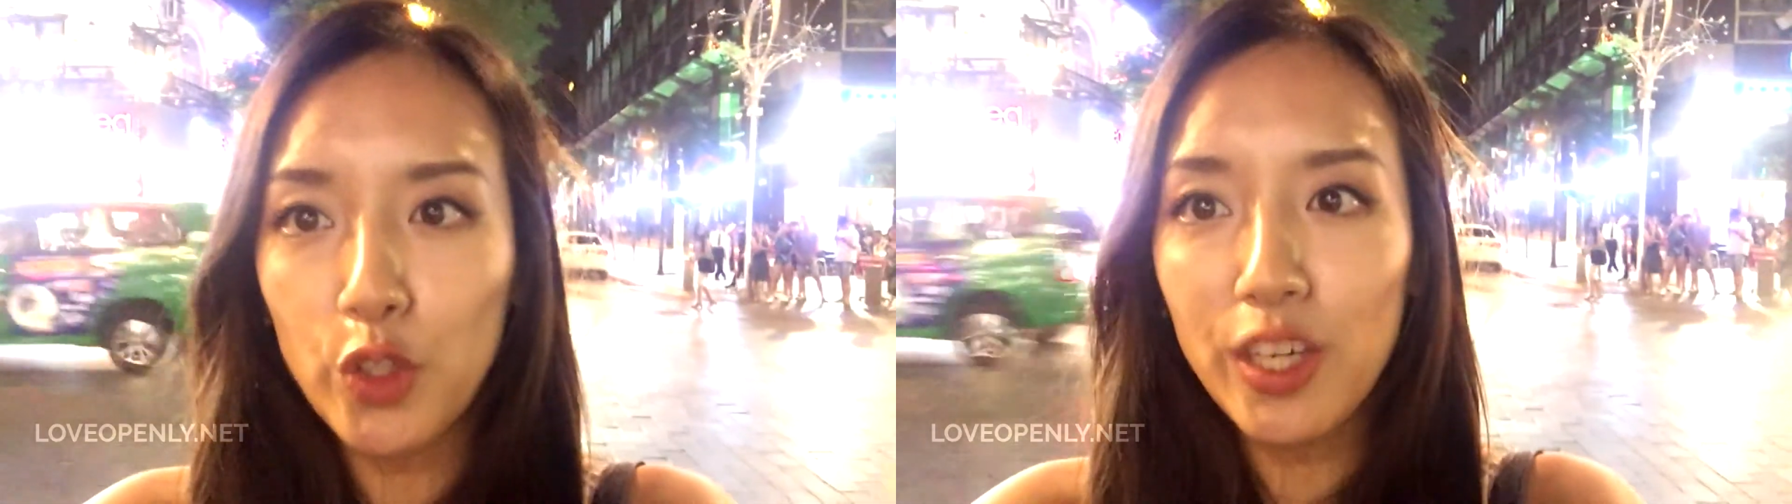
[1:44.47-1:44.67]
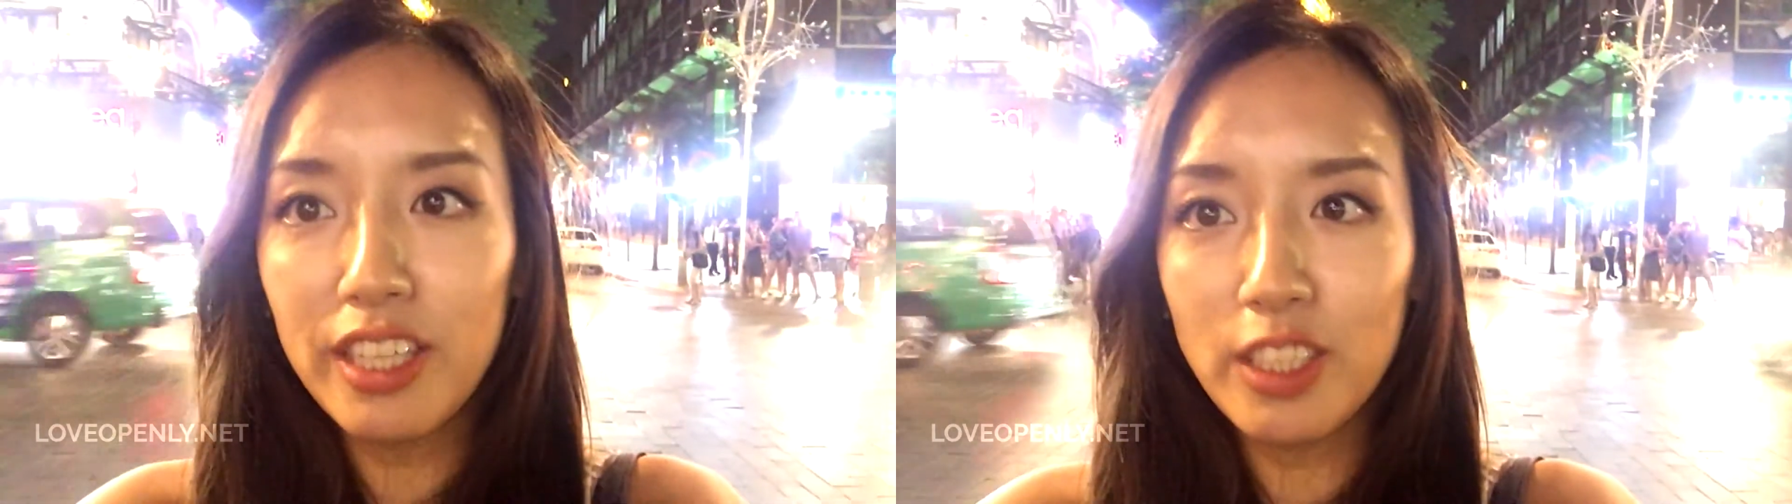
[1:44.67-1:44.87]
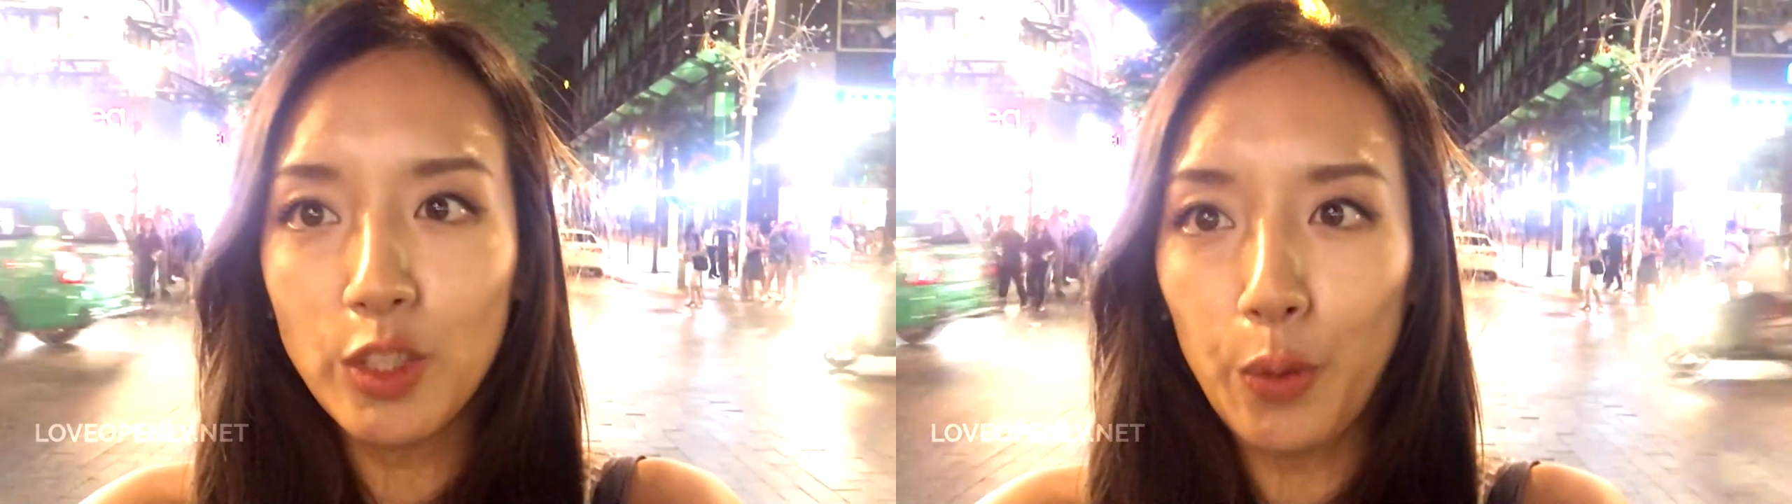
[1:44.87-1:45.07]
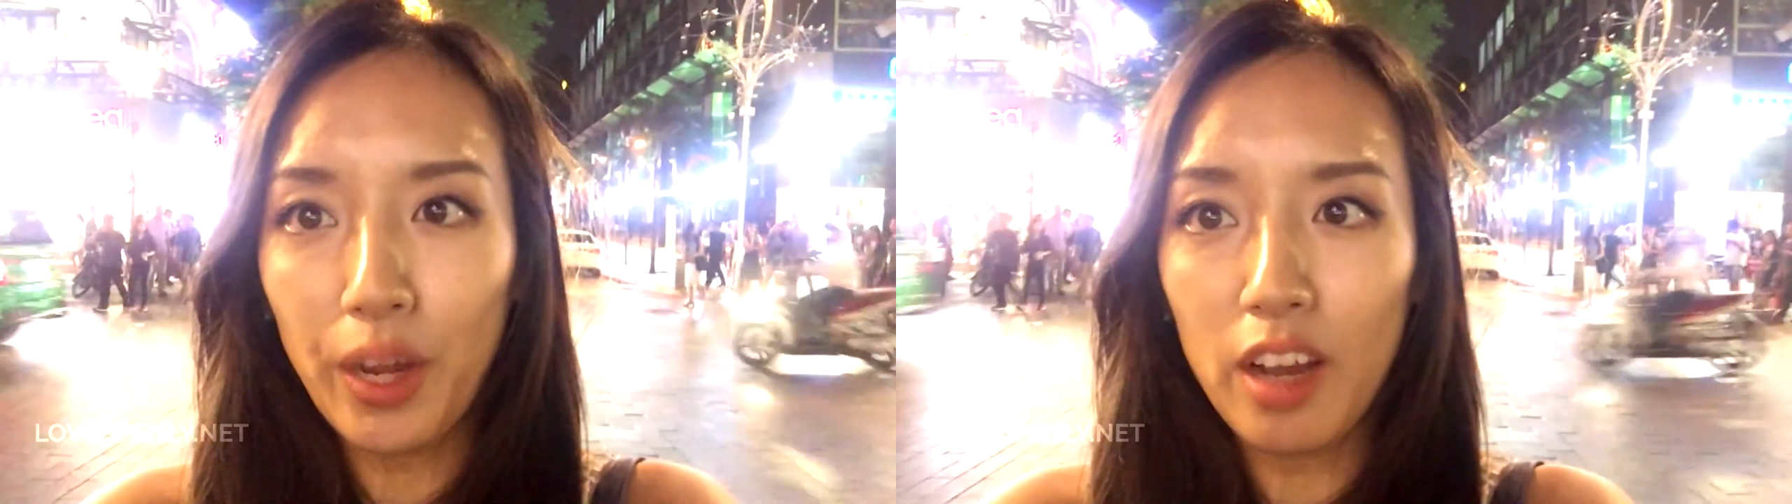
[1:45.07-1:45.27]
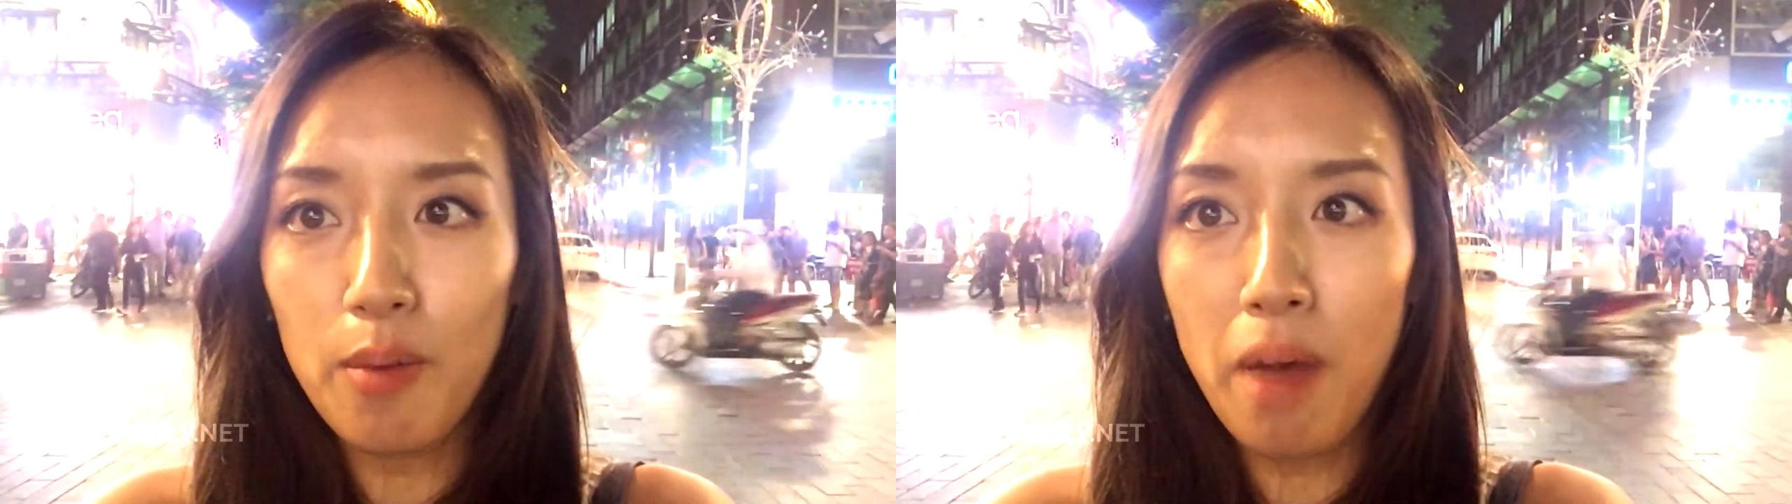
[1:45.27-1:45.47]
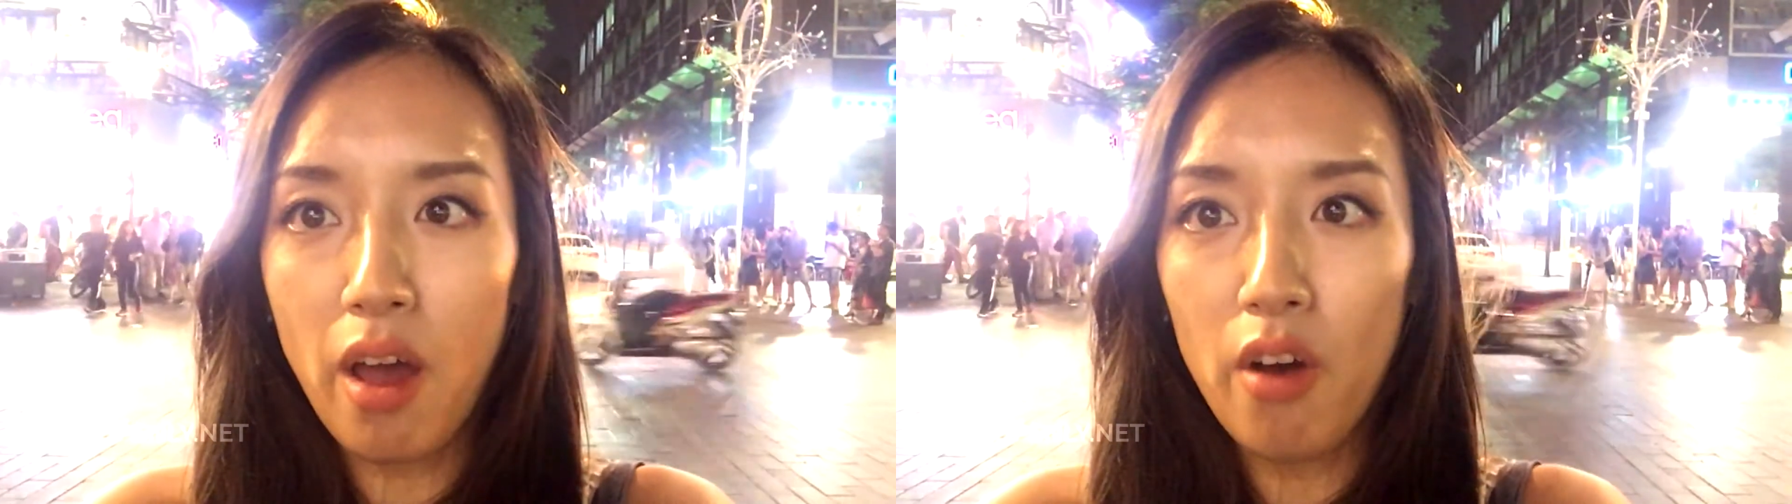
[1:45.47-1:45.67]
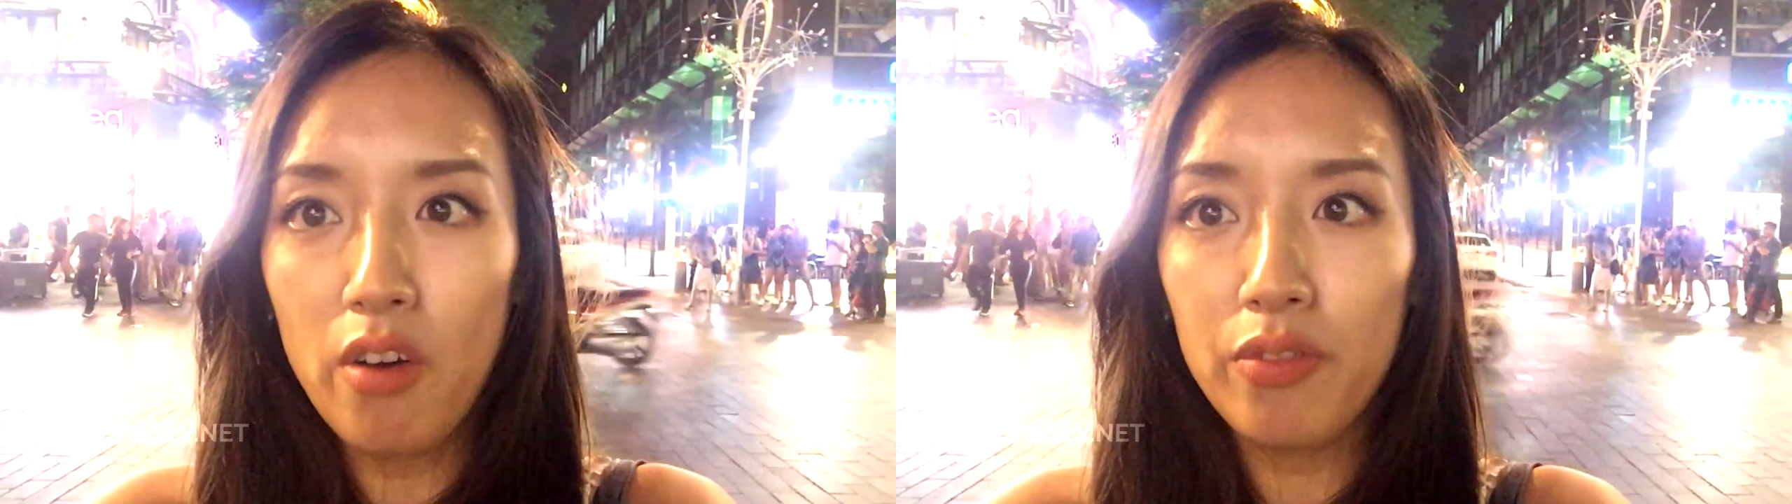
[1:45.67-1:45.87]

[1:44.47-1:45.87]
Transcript: it in Korea on my own?